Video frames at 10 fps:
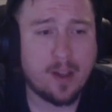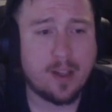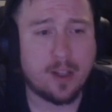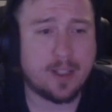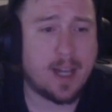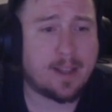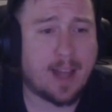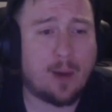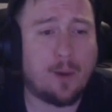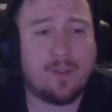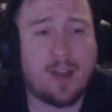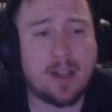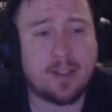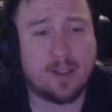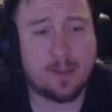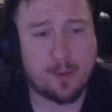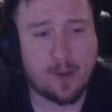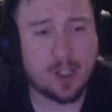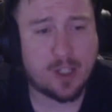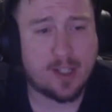You take that with Light's
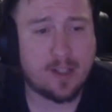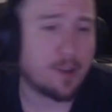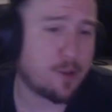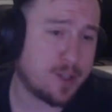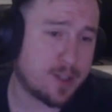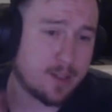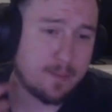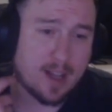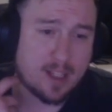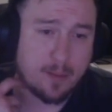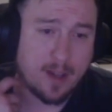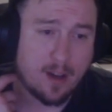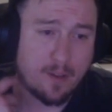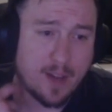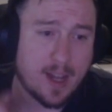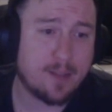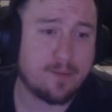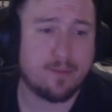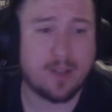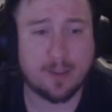Inspiration, increases the maximum health gains
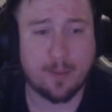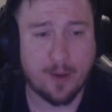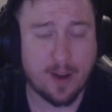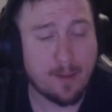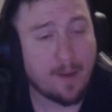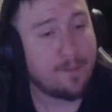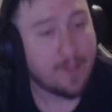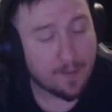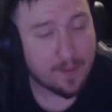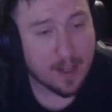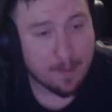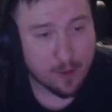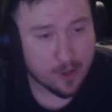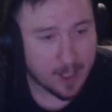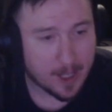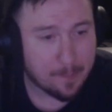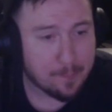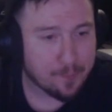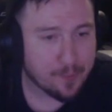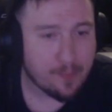from Desperate Prayer by 15%.
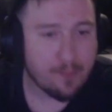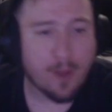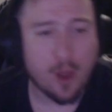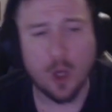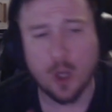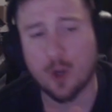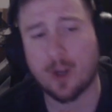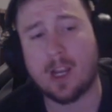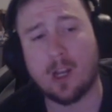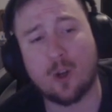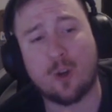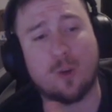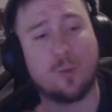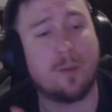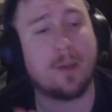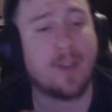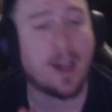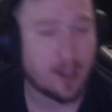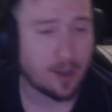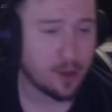Your healer will be
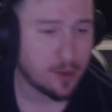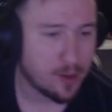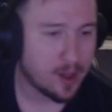banking you.